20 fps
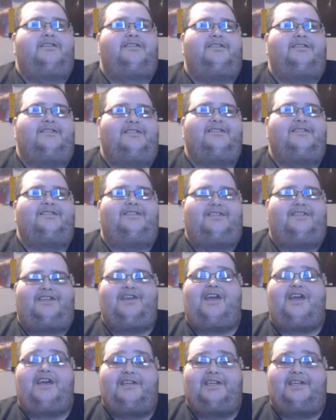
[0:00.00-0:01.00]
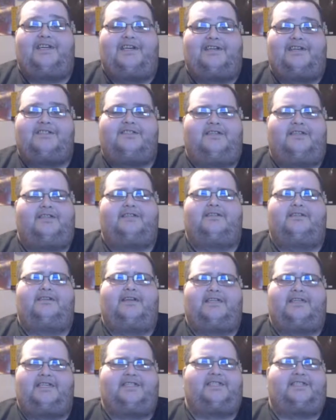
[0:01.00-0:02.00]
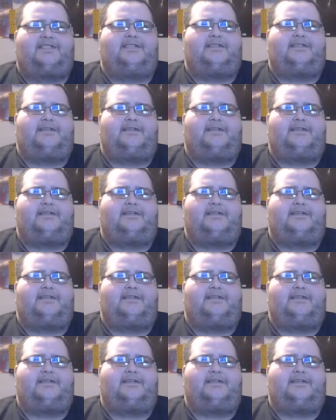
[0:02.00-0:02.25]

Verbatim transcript: the NES, not NEC.